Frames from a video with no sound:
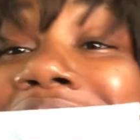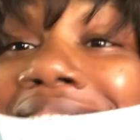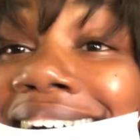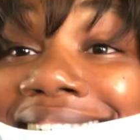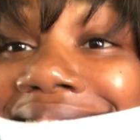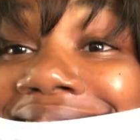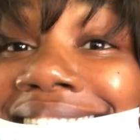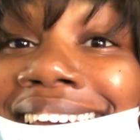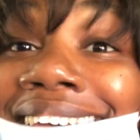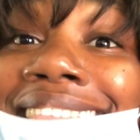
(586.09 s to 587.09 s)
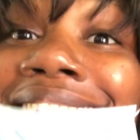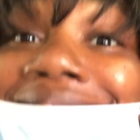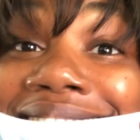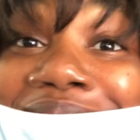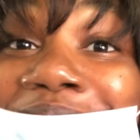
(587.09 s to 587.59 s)
thought like
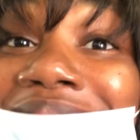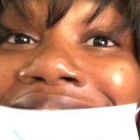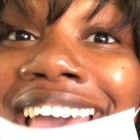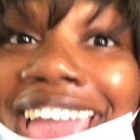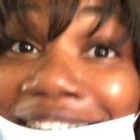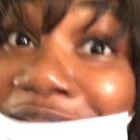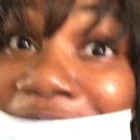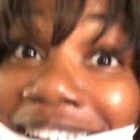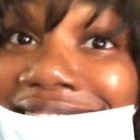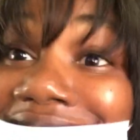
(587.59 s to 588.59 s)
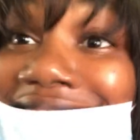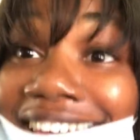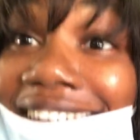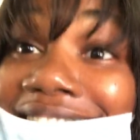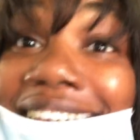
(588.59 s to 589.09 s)
this was everybody's
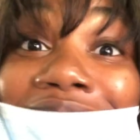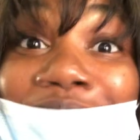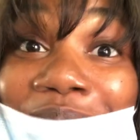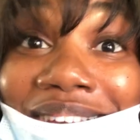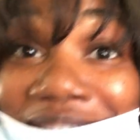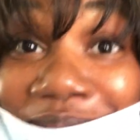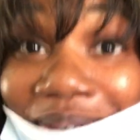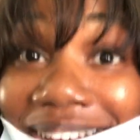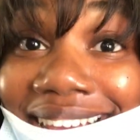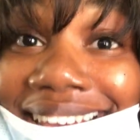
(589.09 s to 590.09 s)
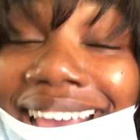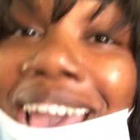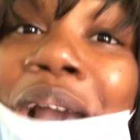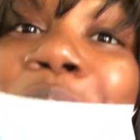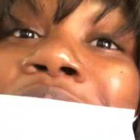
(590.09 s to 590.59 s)
year. Like 2020
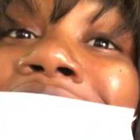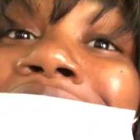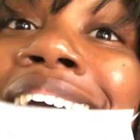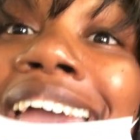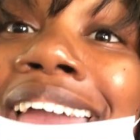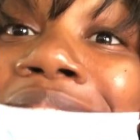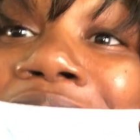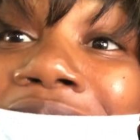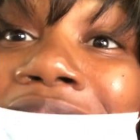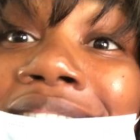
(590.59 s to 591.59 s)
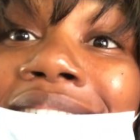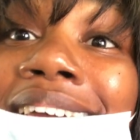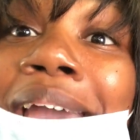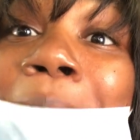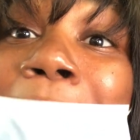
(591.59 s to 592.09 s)
was
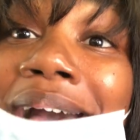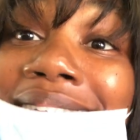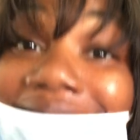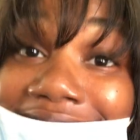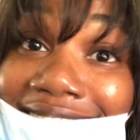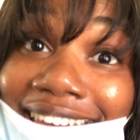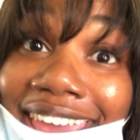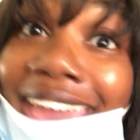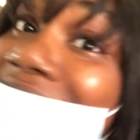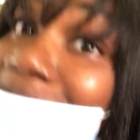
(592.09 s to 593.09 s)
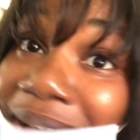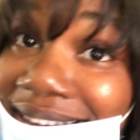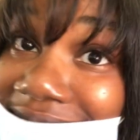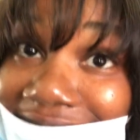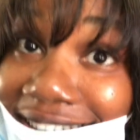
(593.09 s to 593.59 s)
everybody's year.
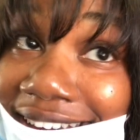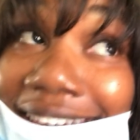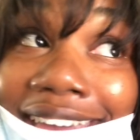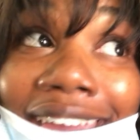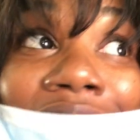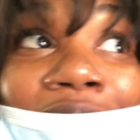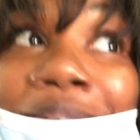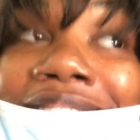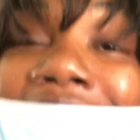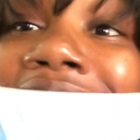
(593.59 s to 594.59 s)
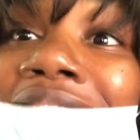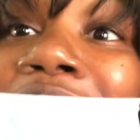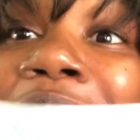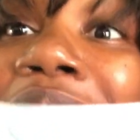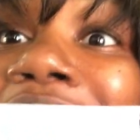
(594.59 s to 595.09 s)
Everybody's year. Everybody's year.
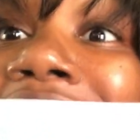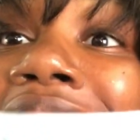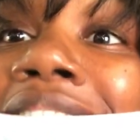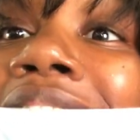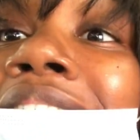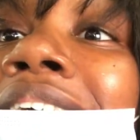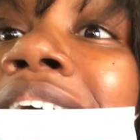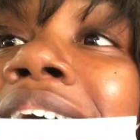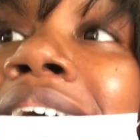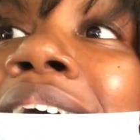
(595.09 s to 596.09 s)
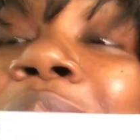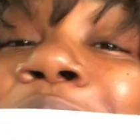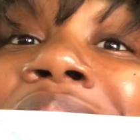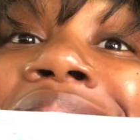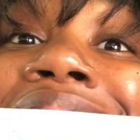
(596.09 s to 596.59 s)
Everybody was like,
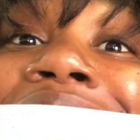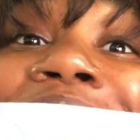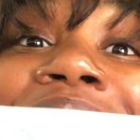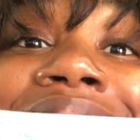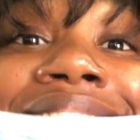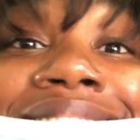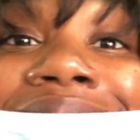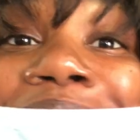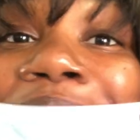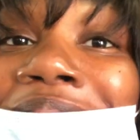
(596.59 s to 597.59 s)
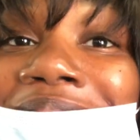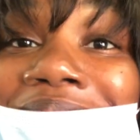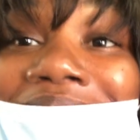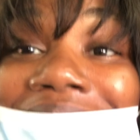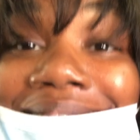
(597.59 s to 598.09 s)
we're gonna do this, we're
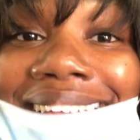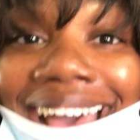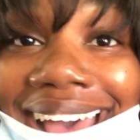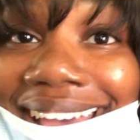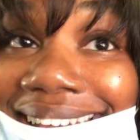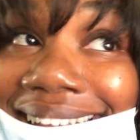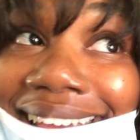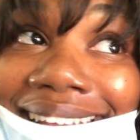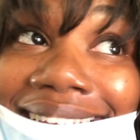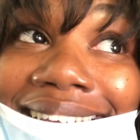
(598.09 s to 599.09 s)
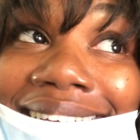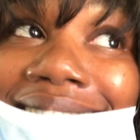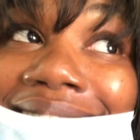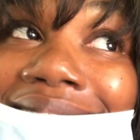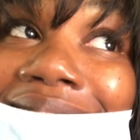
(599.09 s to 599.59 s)
gonna do that, and
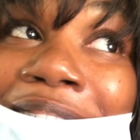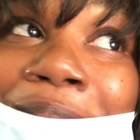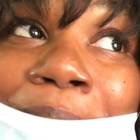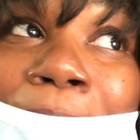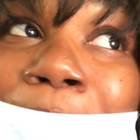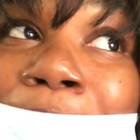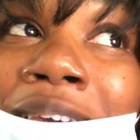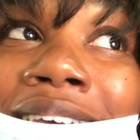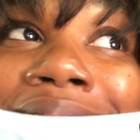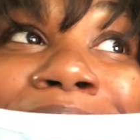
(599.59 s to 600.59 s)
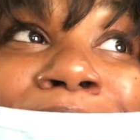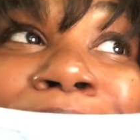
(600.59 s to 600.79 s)
then man.